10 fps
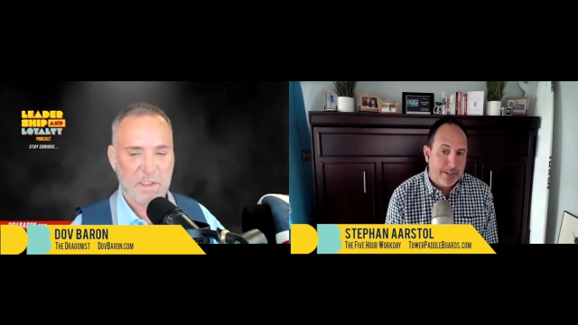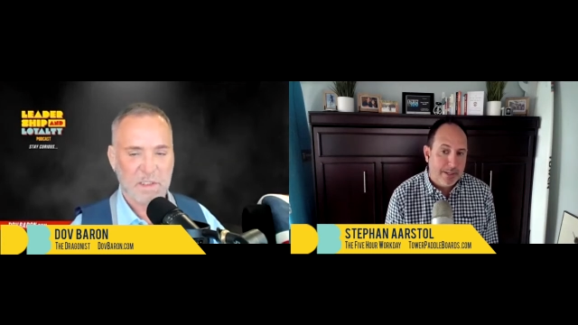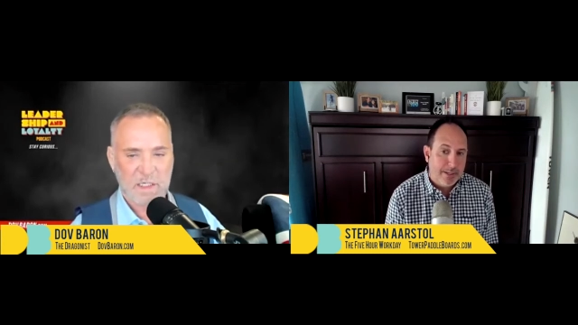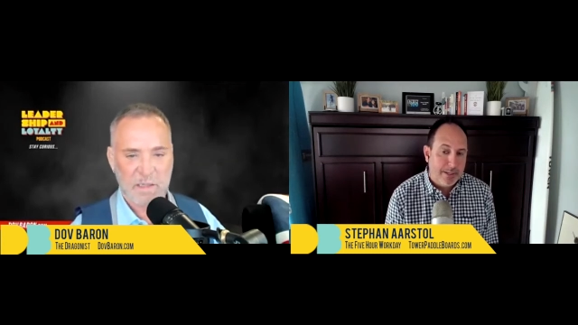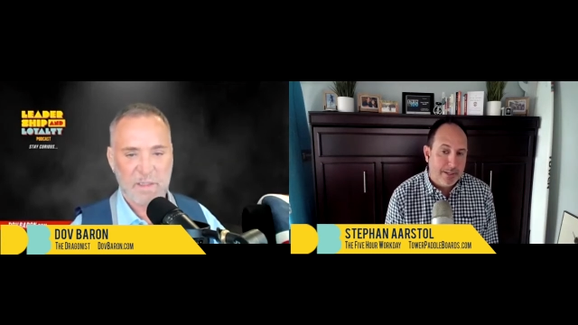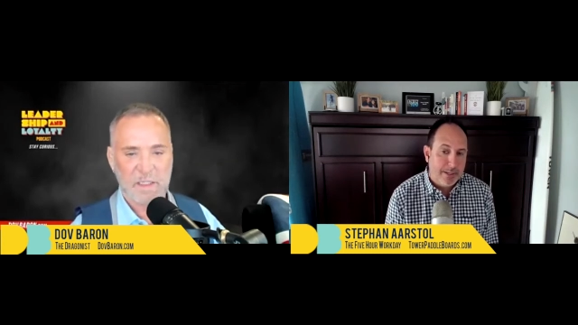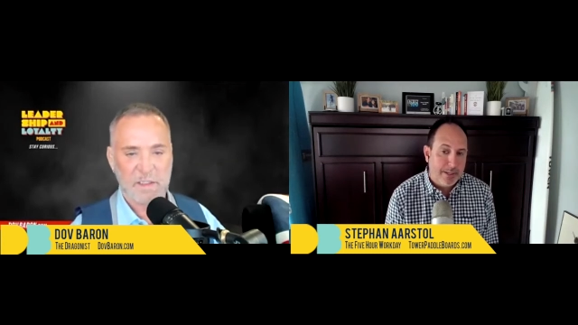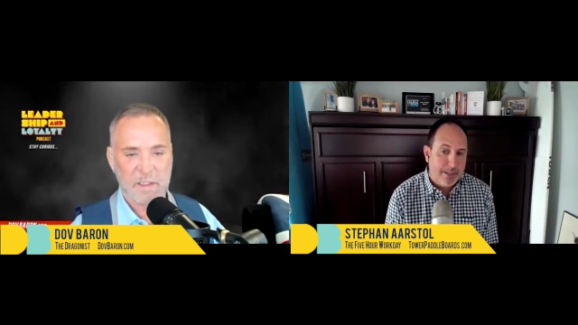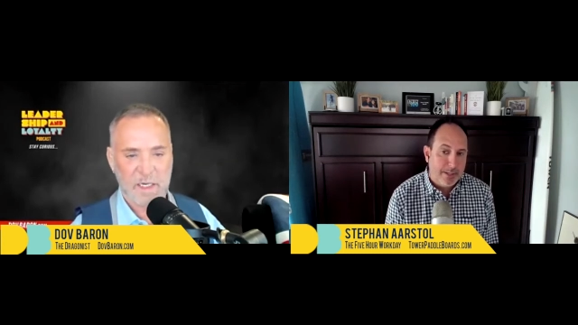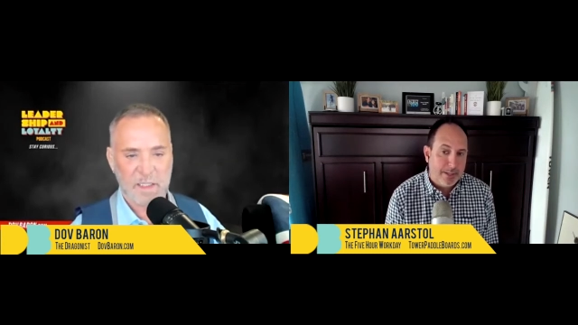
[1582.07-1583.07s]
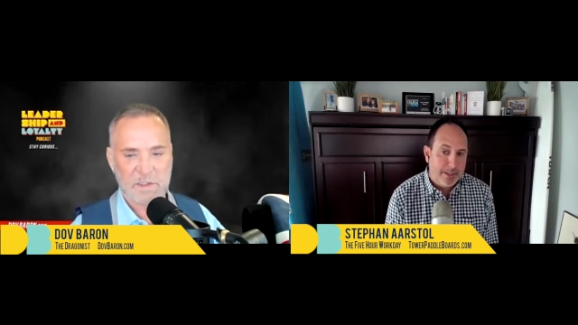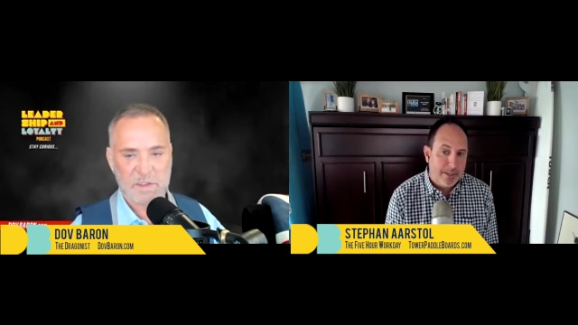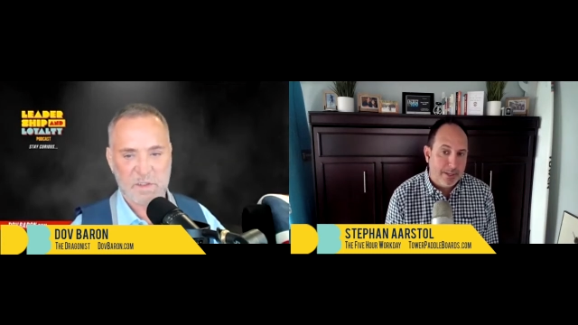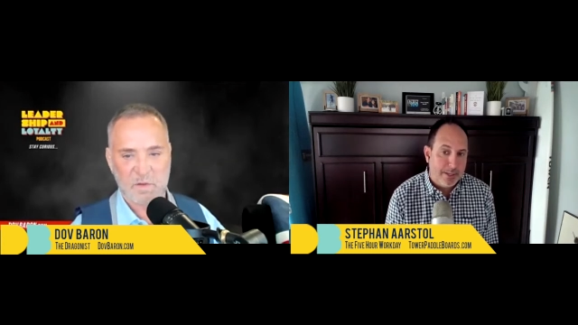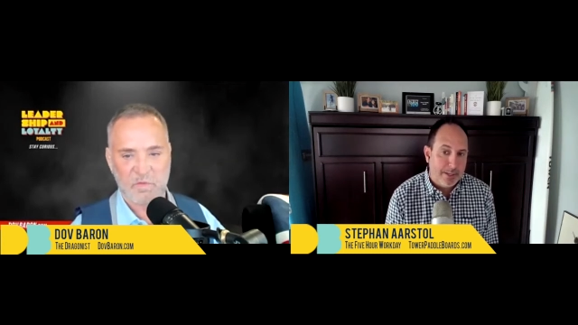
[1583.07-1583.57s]
Speaker 1: coming in the next
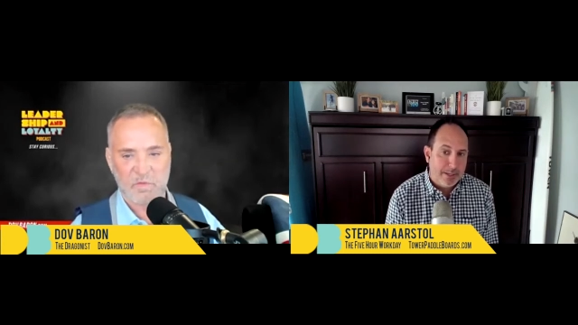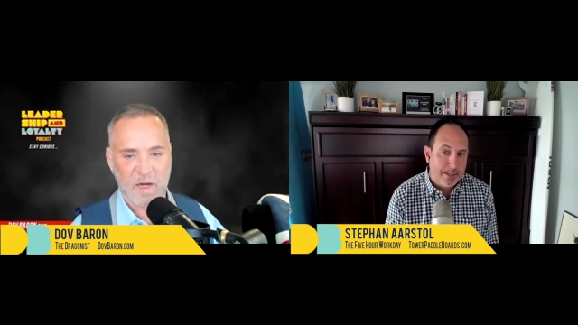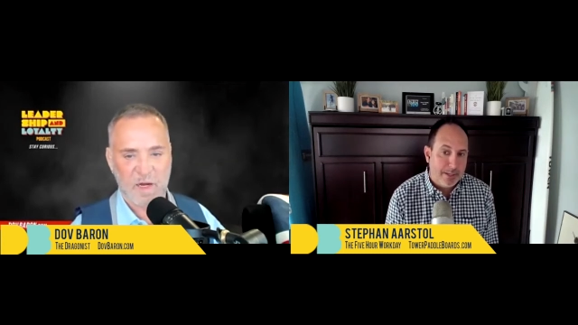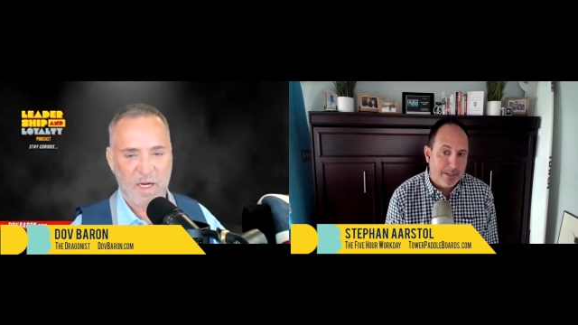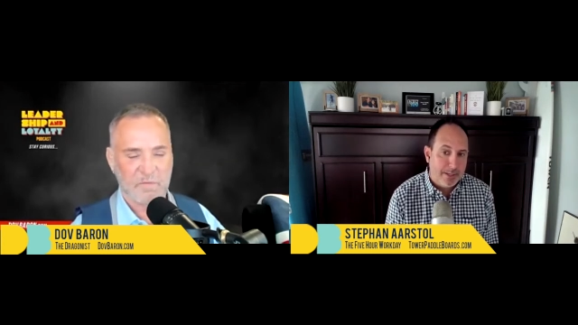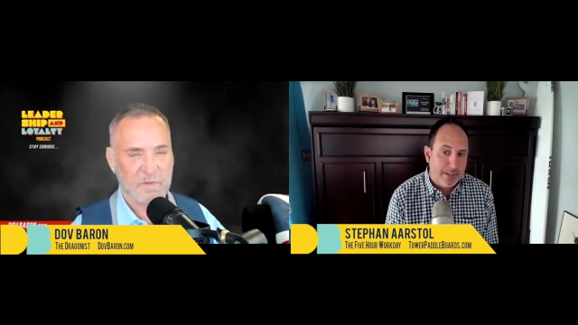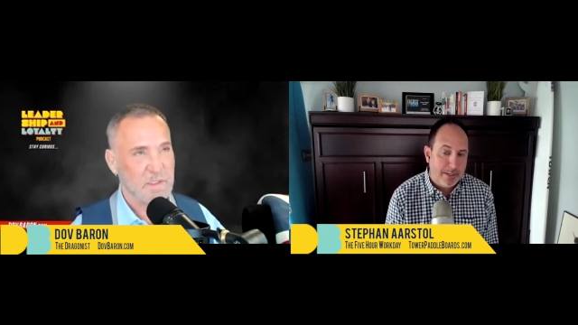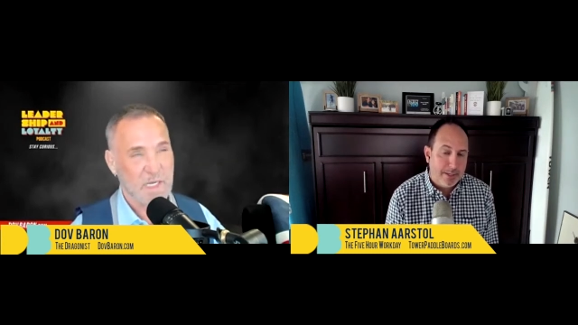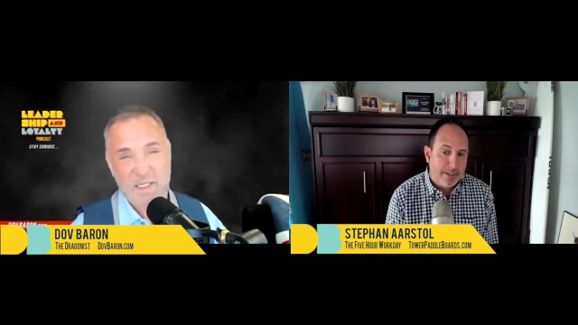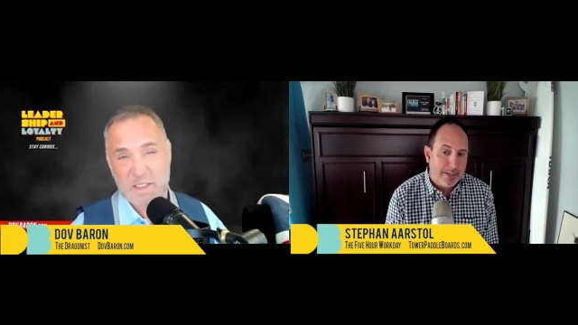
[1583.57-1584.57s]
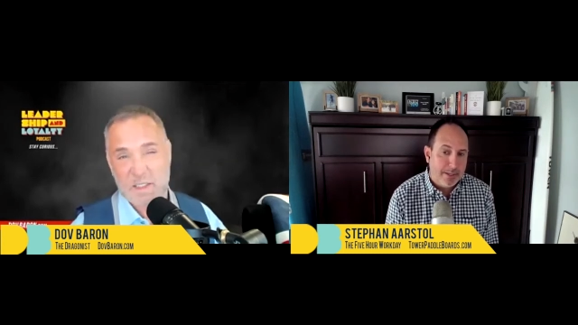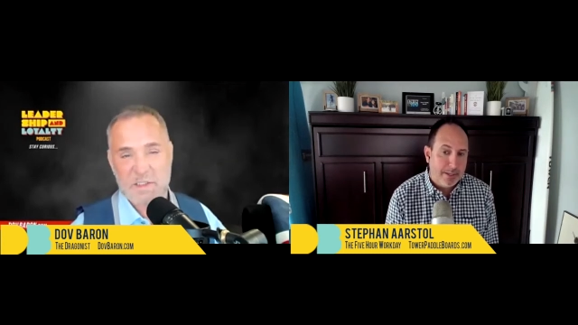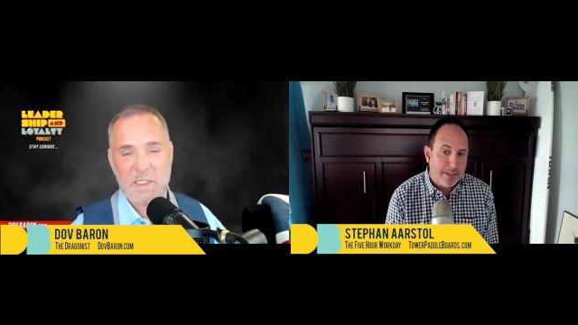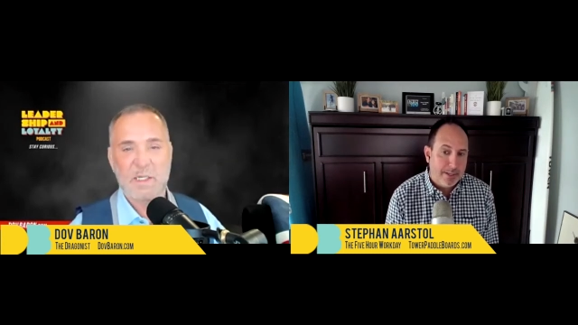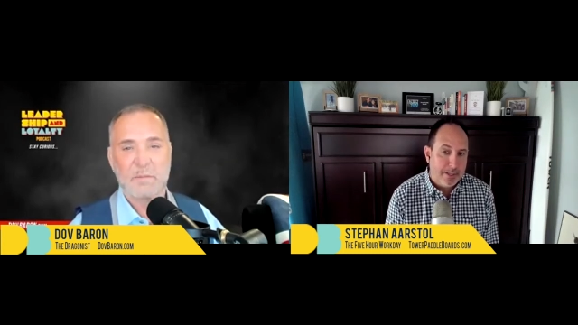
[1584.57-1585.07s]
two to five to ten years?